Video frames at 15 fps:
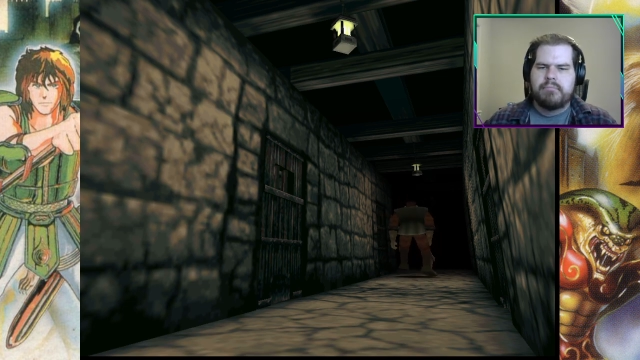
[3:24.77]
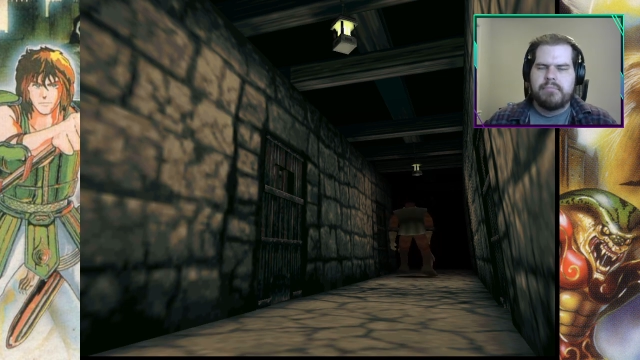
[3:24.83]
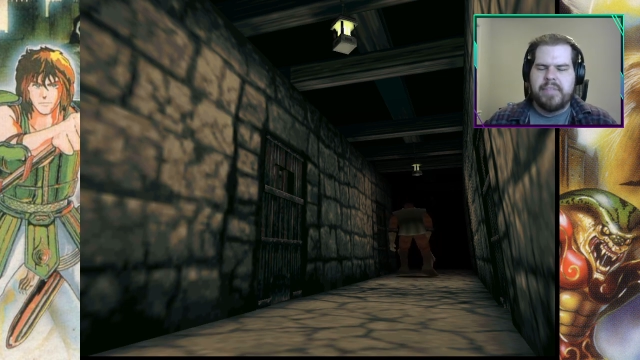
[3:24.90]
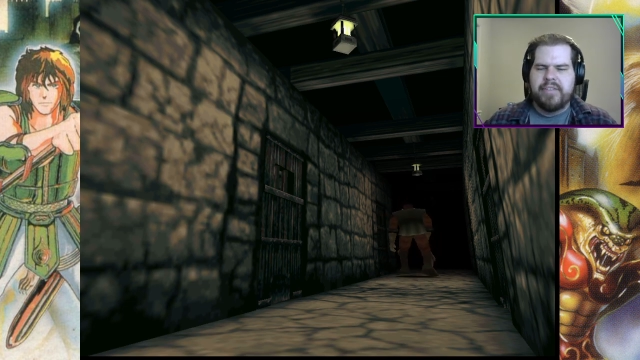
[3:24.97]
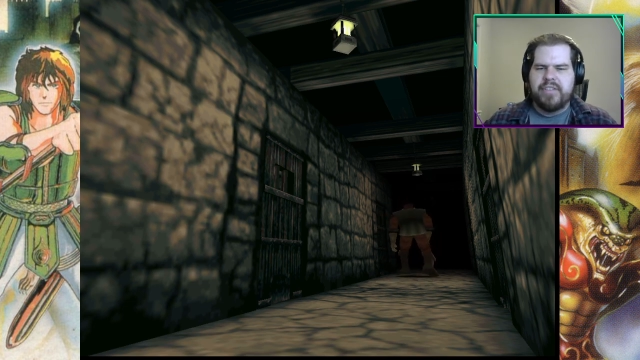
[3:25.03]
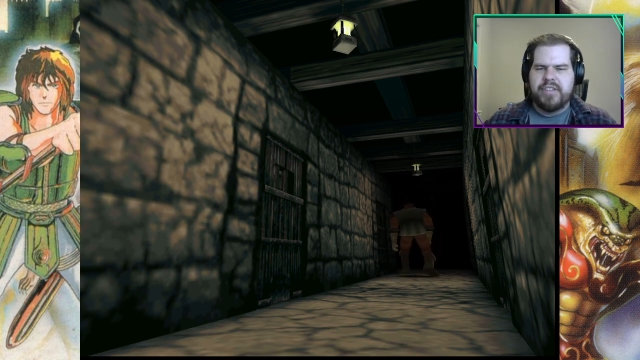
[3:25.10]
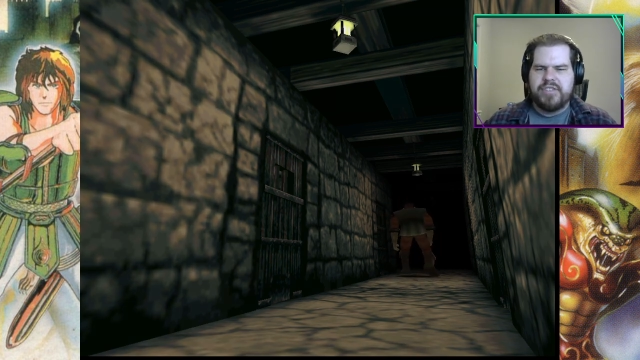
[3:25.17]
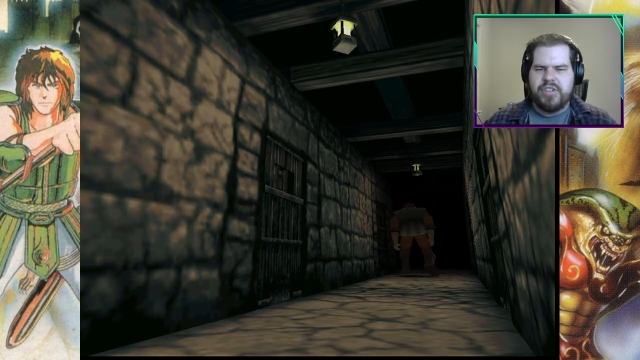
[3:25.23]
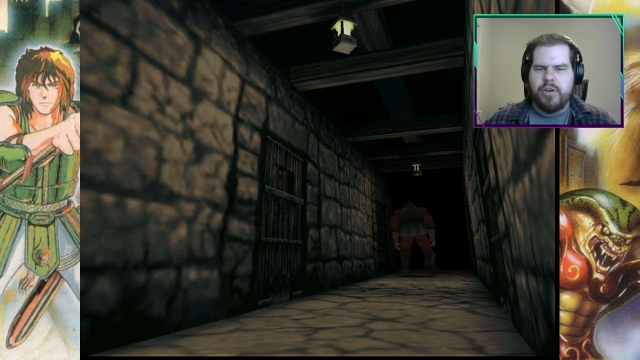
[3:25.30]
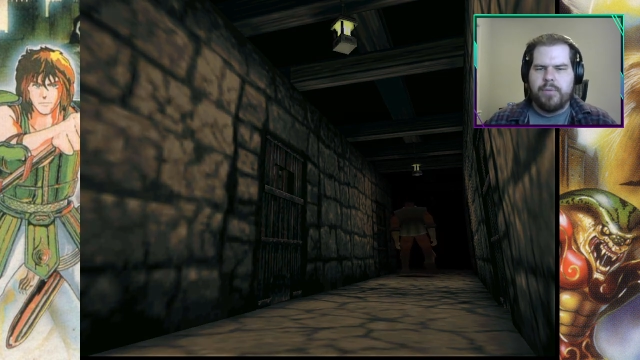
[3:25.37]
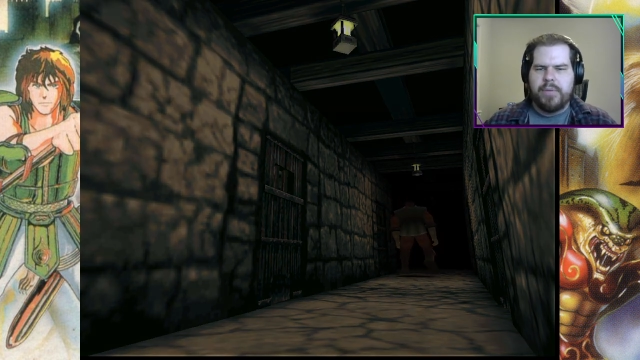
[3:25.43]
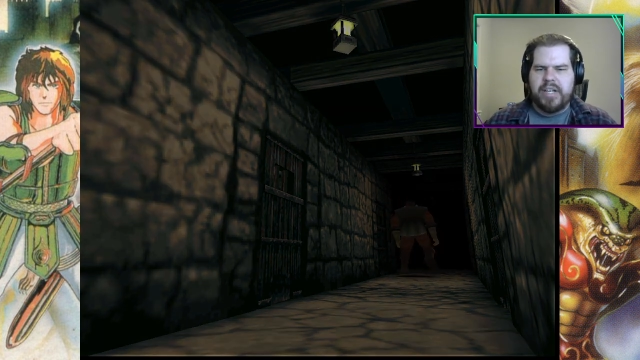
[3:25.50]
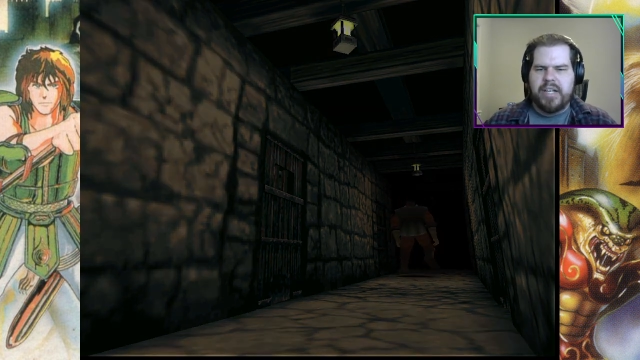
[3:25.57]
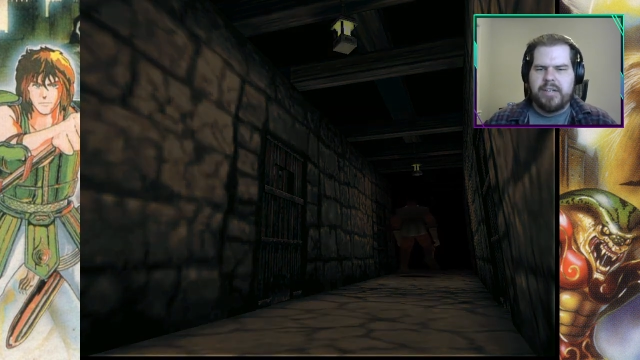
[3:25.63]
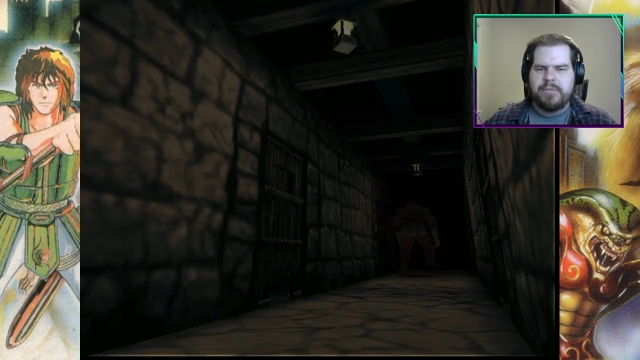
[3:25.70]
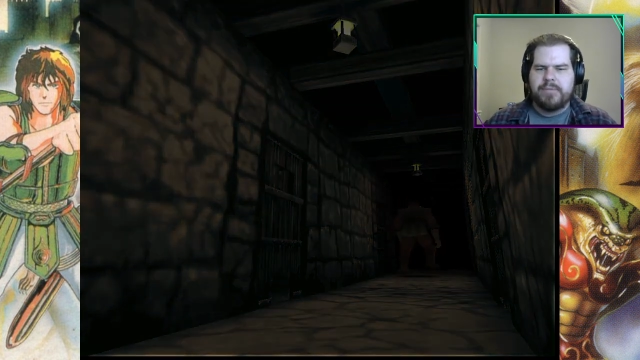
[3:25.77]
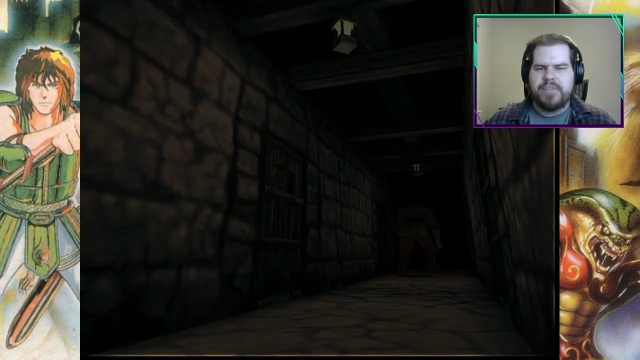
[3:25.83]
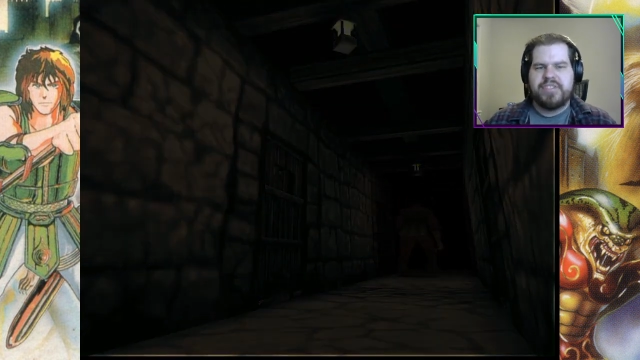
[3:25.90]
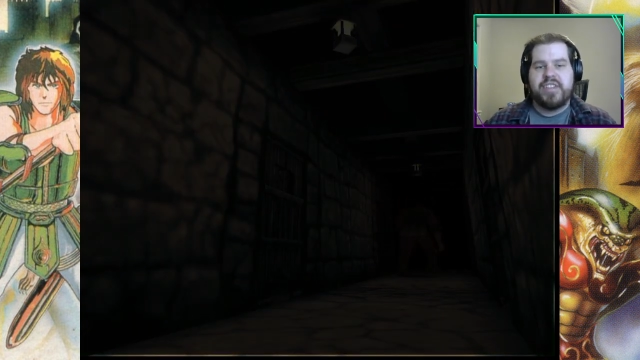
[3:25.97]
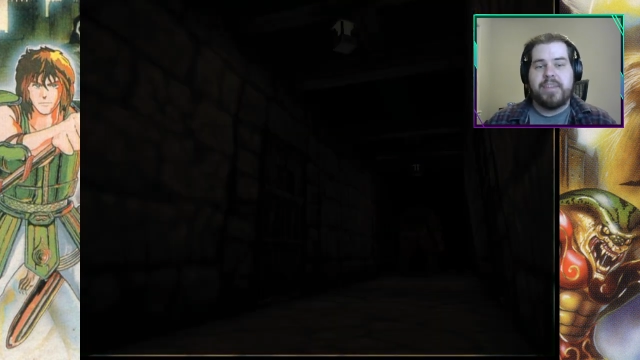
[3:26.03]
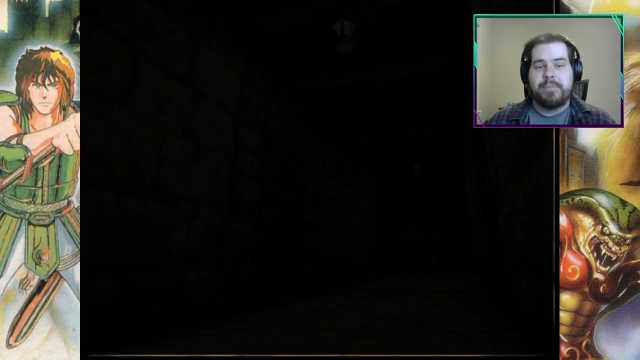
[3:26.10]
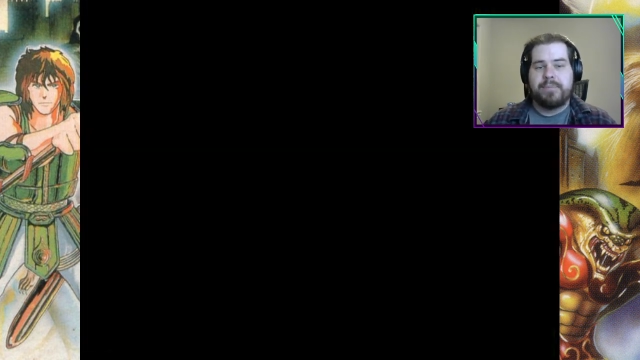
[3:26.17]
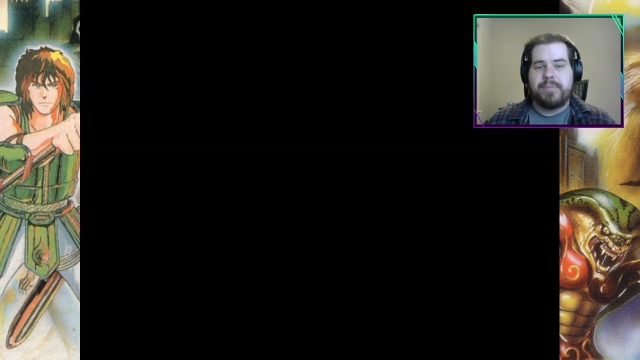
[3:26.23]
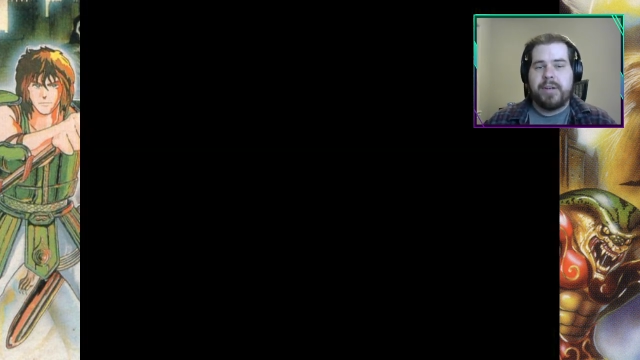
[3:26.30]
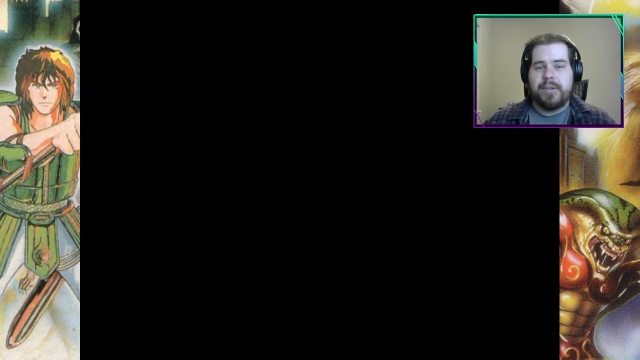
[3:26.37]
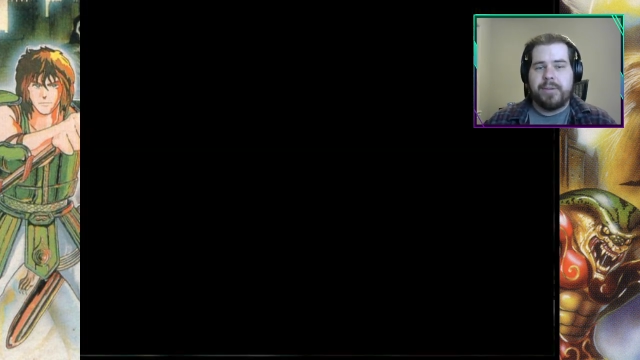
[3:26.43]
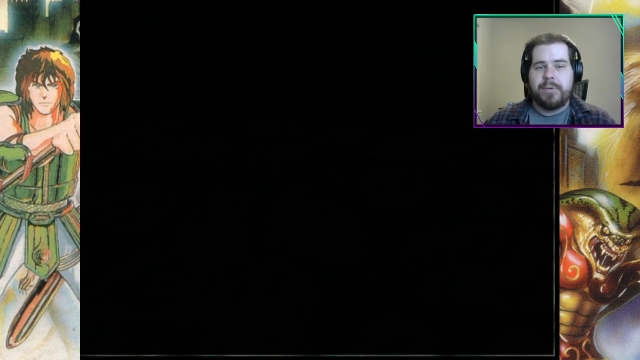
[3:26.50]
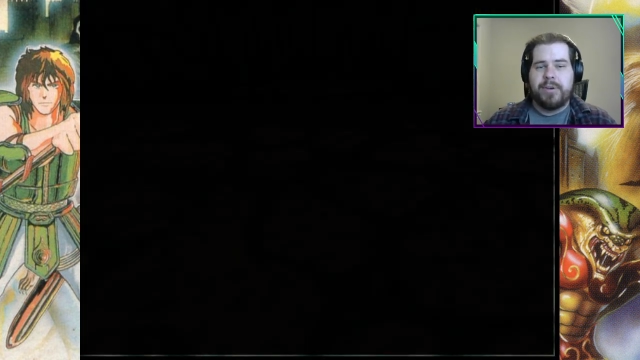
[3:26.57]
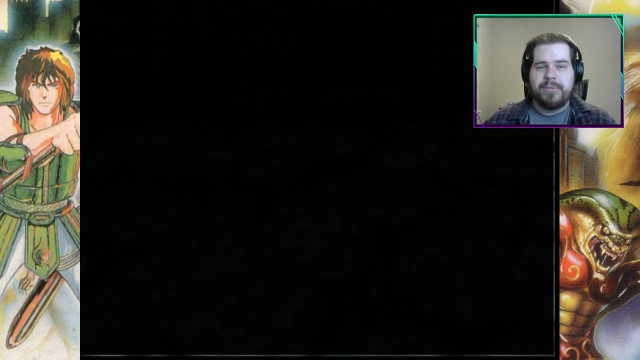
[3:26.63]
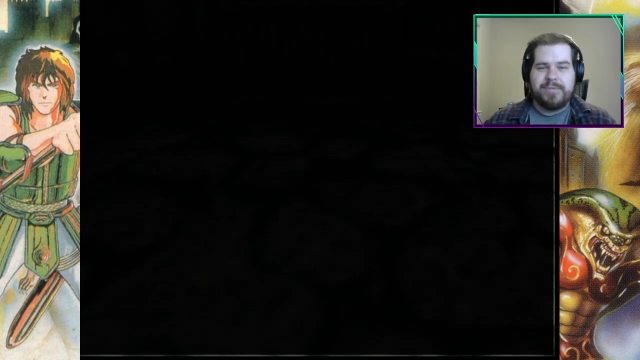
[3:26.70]
If they show him again, which they
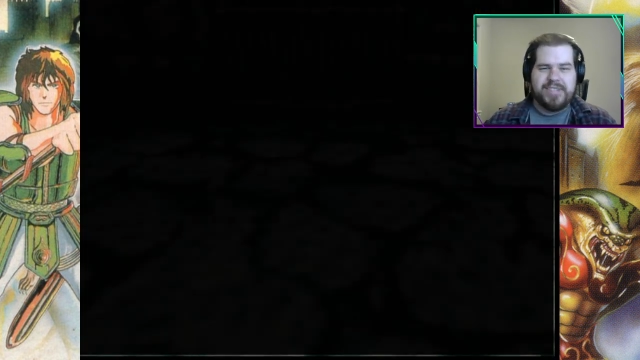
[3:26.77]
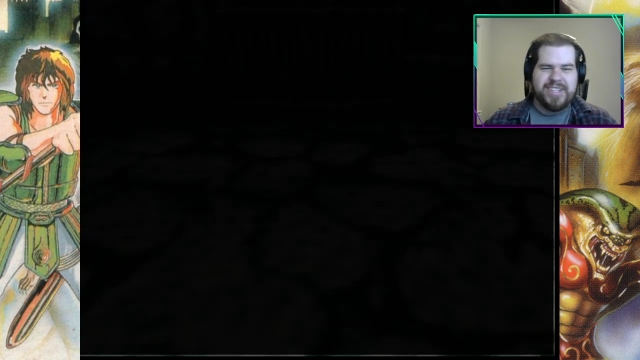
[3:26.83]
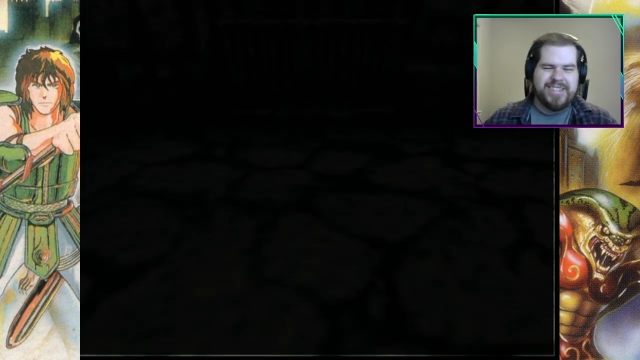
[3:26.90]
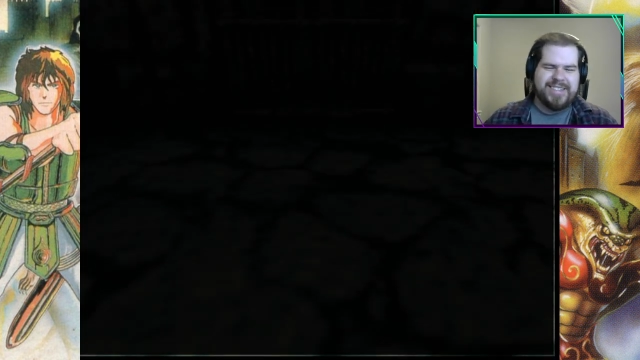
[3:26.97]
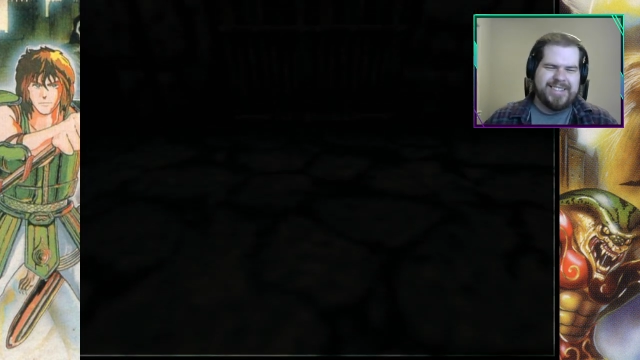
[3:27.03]
probably won't.